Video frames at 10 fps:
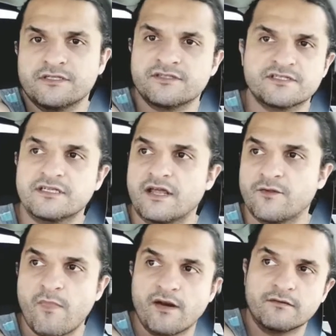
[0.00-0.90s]
It's just
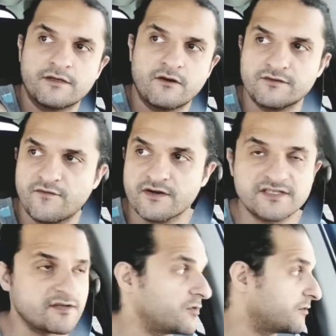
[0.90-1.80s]
another metal. You know, it's very
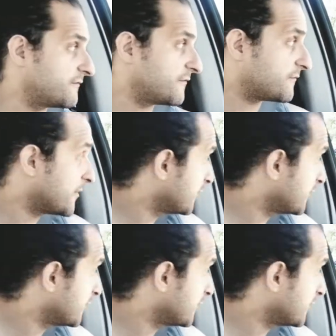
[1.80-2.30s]
similar. If you're familiar